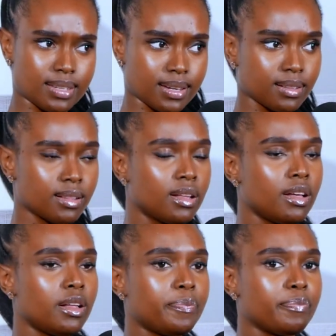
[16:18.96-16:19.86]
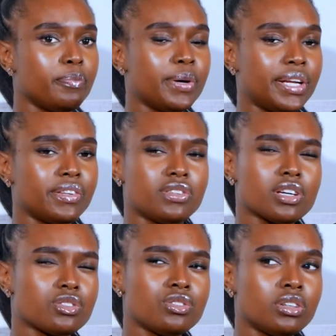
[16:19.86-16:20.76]
style, but it's
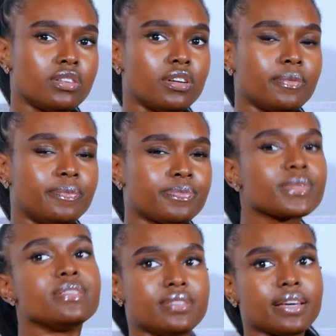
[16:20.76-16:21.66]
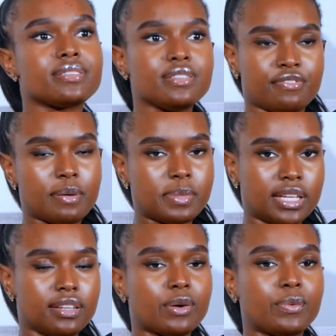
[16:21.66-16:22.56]
just not sexy
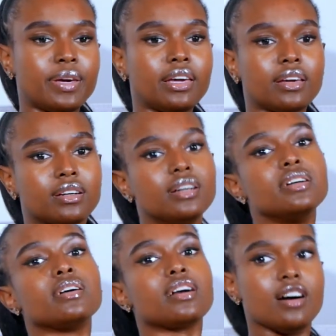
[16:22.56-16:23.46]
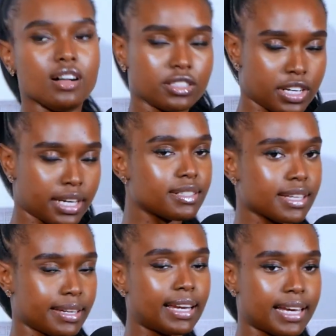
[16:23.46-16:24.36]
feminine the way culture
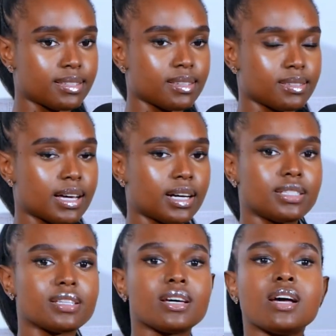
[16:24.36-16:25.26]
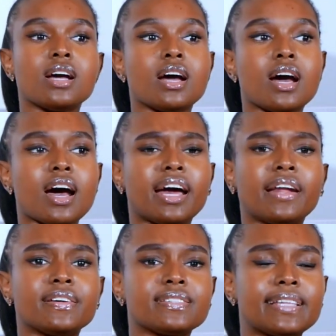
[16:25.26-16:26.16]
internalizes that
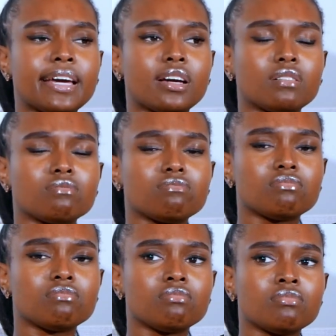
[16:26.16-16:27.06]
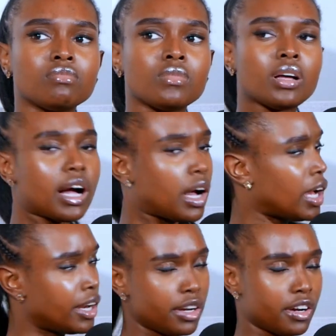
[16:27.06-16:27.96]
and I was like,
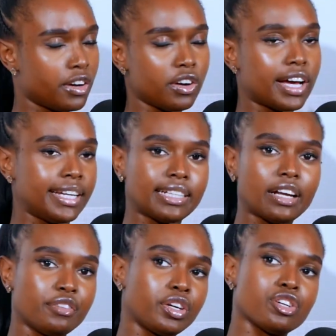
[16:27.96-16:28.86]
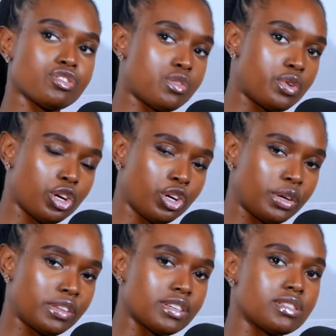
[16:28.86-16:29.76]
no, no, no, no. I need clarification on where you're
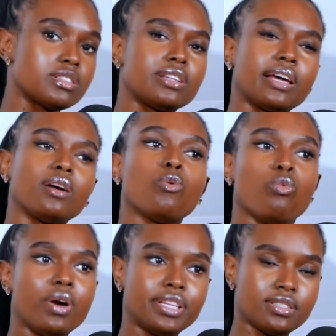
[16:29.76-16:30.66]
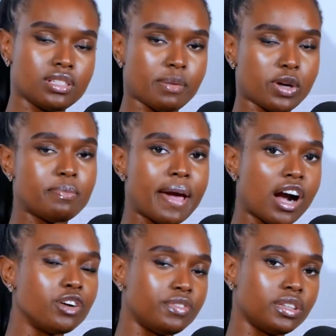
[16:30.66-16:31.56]
going with this. Like, what is it about my
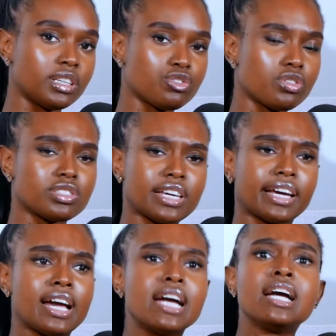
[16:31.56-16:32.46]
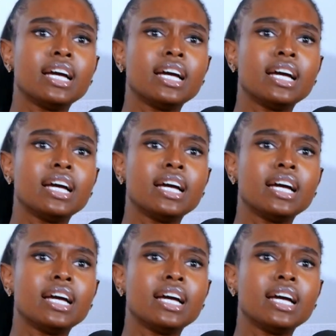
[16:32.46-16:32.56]
outfit that's wrong? was like,